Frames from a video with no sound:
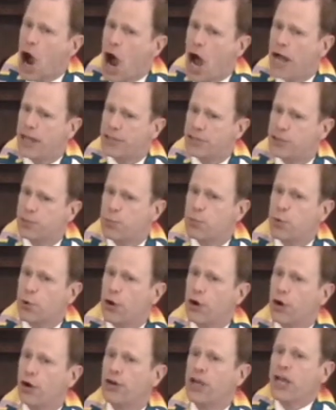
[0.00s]
God's
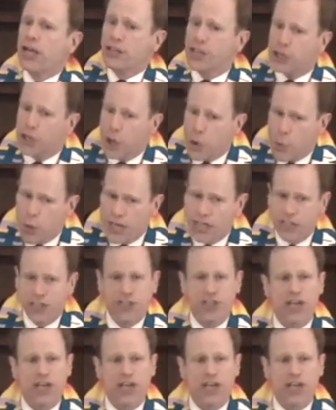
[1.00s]
word to Queen